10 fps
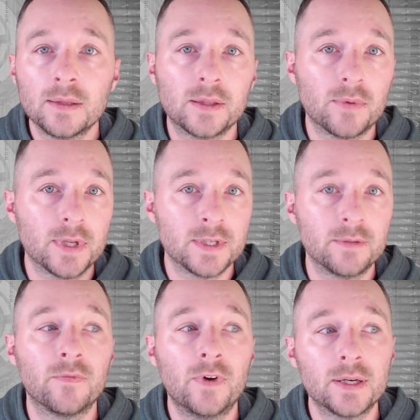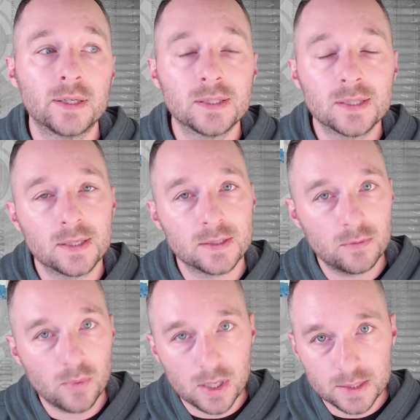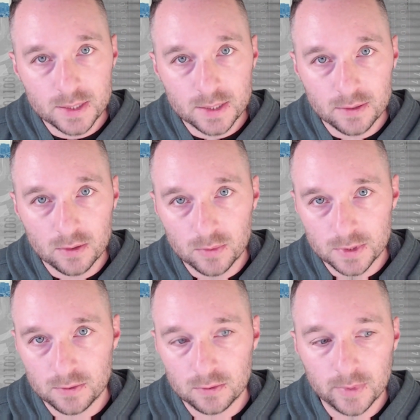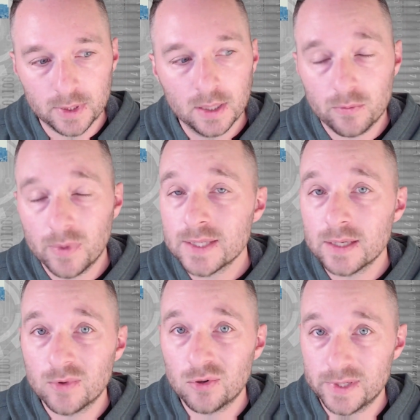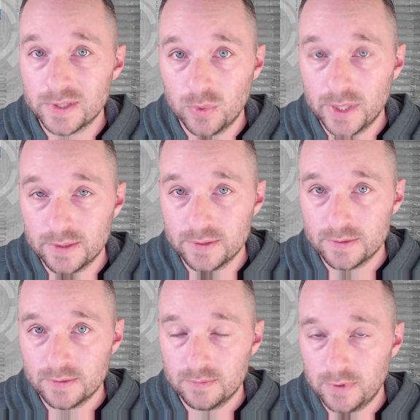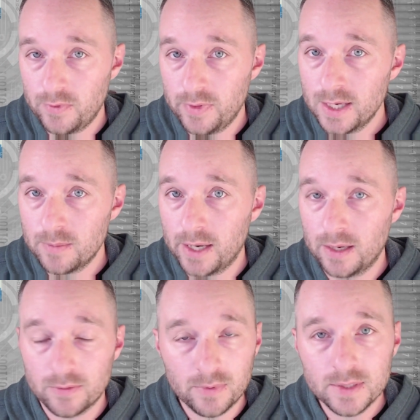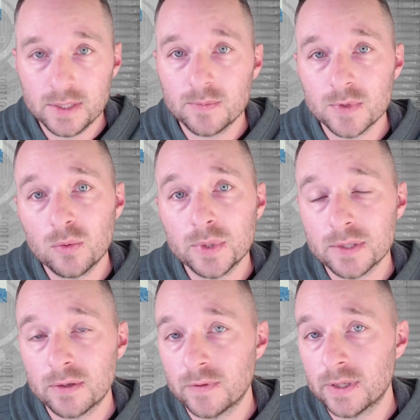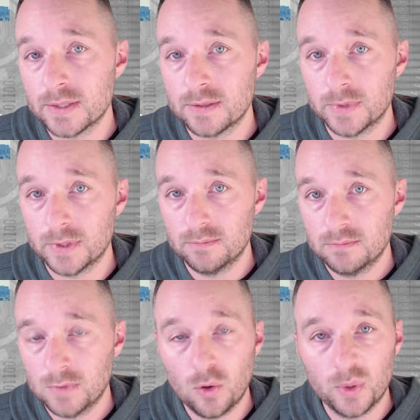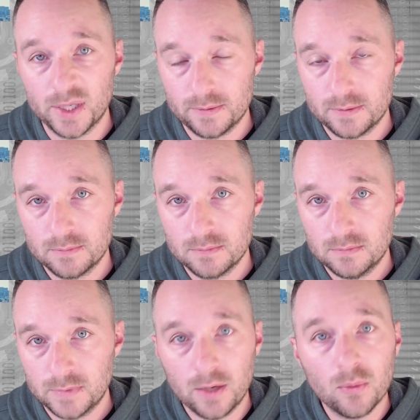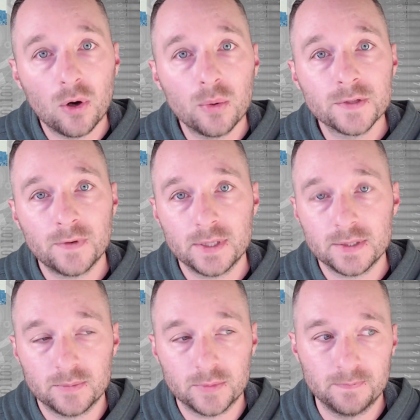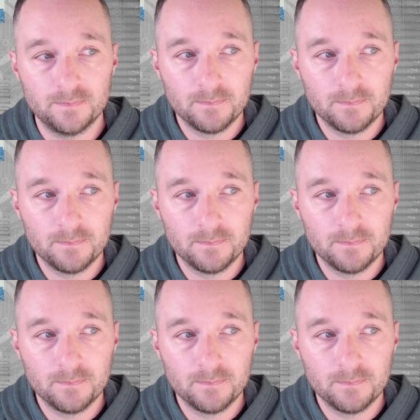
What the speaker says: that the red team finds. And as a wise CISO once told me, the red team always wins. If you think about it, the red team's always going to find something. Always. They will always find something.